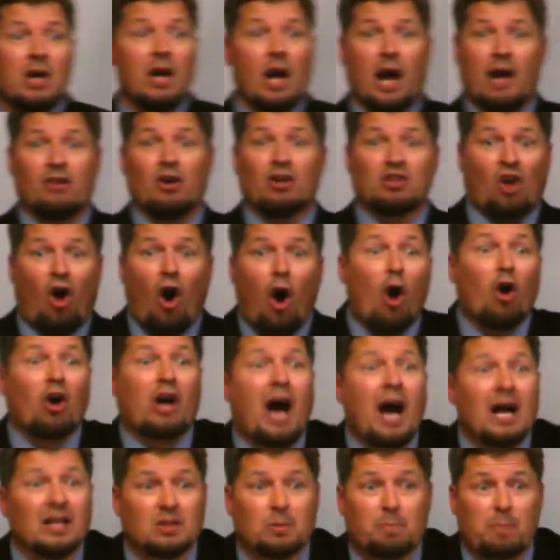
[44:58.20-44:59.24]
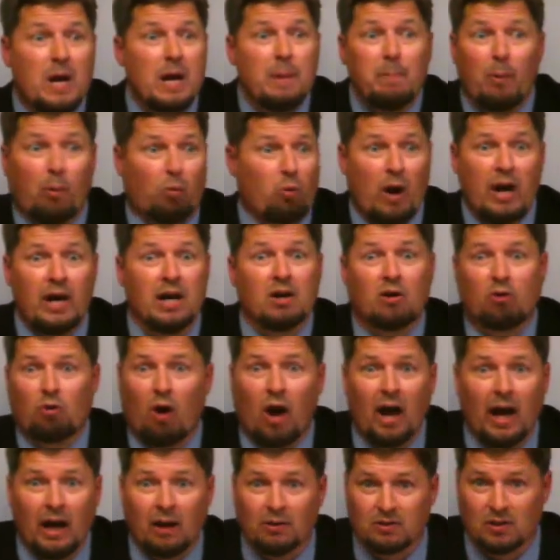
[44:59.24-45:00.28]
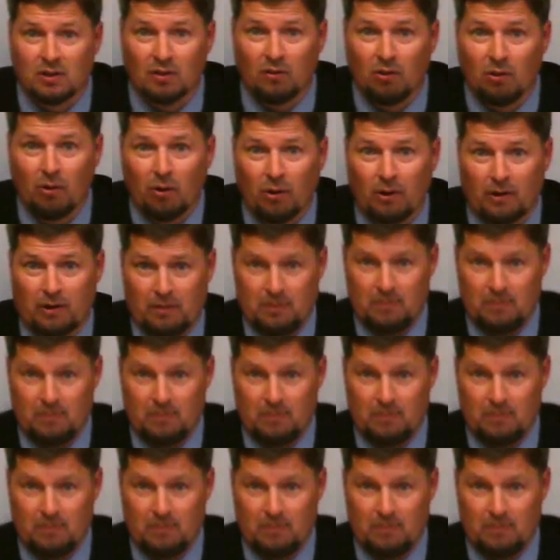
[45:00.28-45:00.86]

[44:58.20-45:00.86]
and there's all kinds of people ready to cry out to the Lord.